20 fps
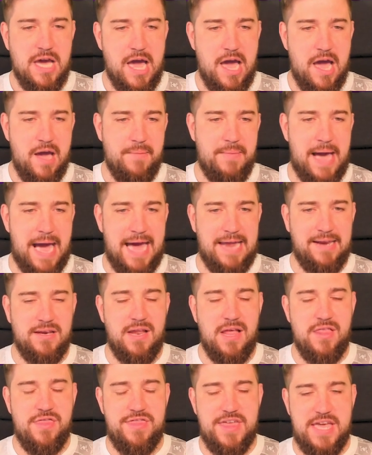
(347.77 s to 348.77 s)

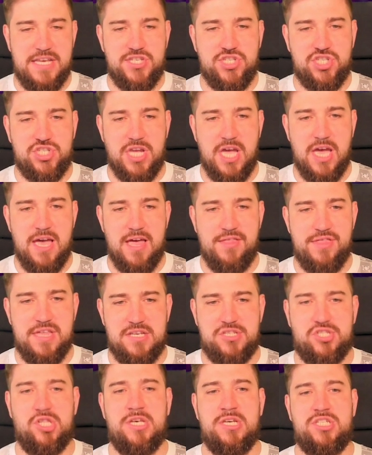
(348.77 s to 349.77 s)
And this
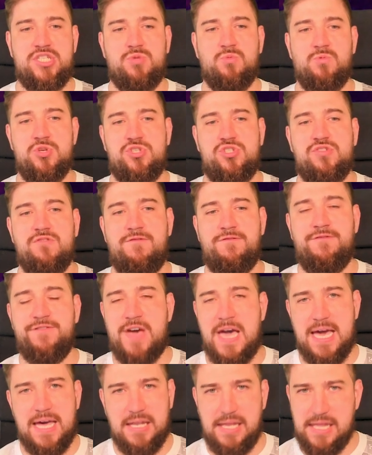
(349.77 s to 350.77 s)
list was
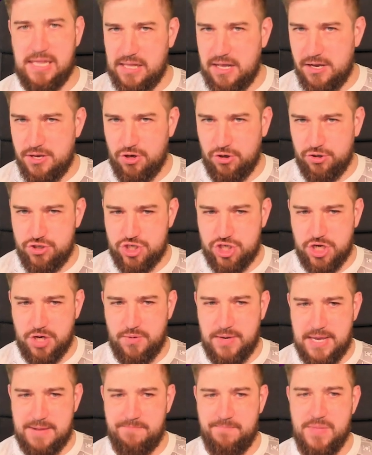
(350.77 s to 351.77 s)
fairly light on
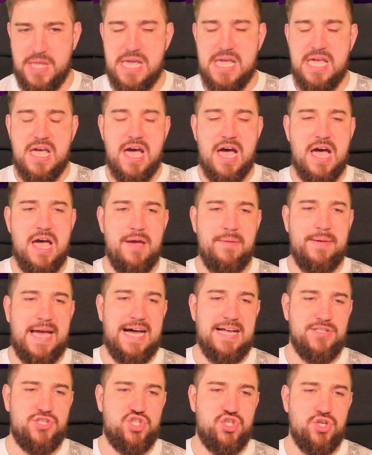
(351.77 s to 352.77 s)
shooting. It
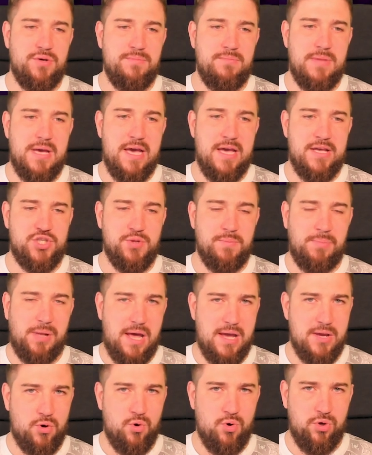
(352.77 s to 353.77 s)
had some
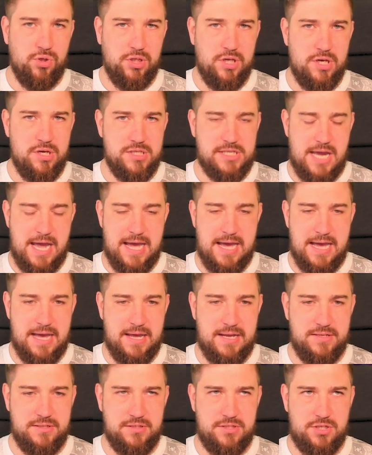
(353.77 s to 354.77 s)
Blight Haulers
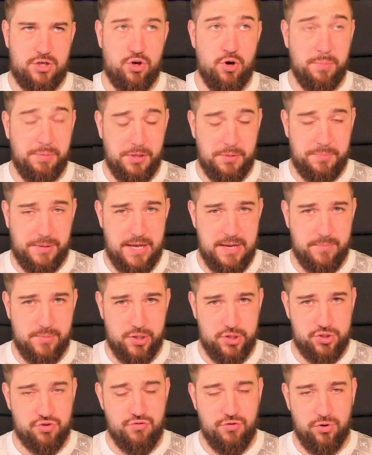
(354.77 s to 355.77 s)
and a couple of Plague
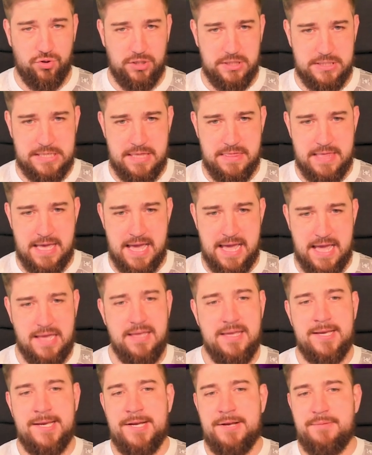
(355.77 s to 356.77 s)
Burst Crawlers in
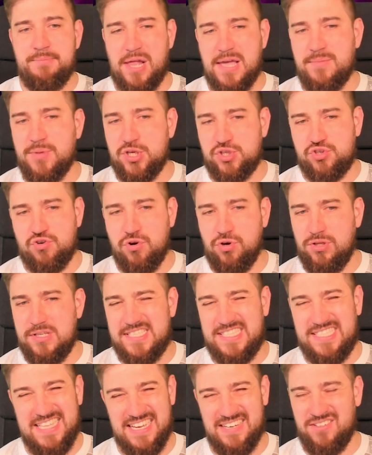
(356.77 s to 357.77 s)
there. Plague Burst
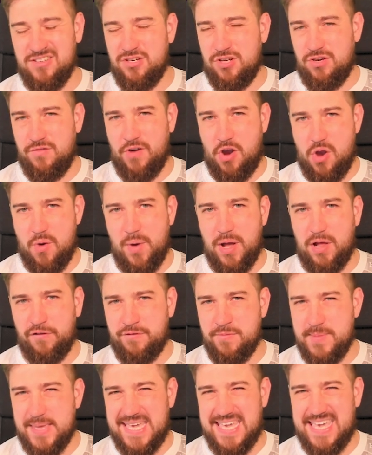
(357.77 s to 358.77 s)
Crawlers didn't do very well
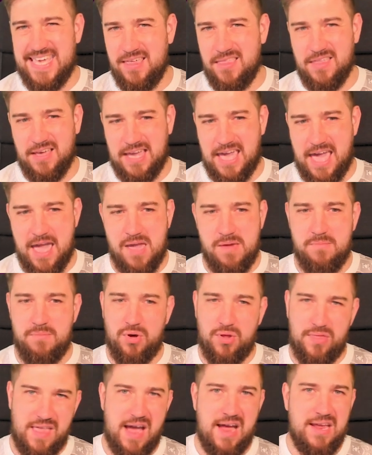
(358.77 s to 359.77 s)
for me either game,
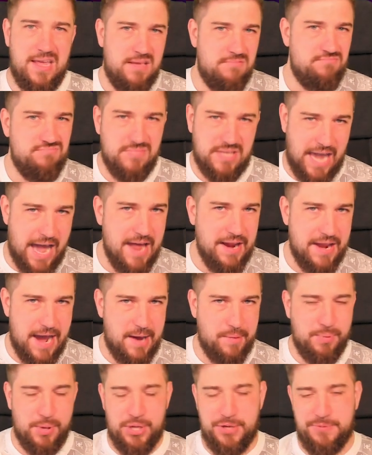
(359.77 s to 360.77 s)
but that can
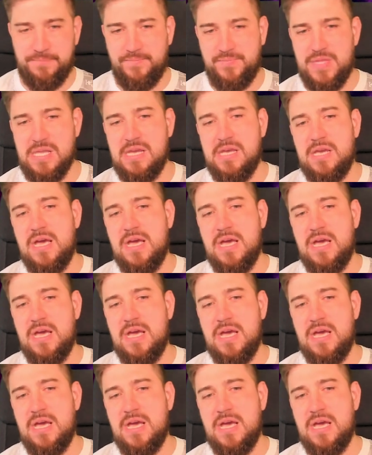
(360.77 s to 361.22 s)
happen.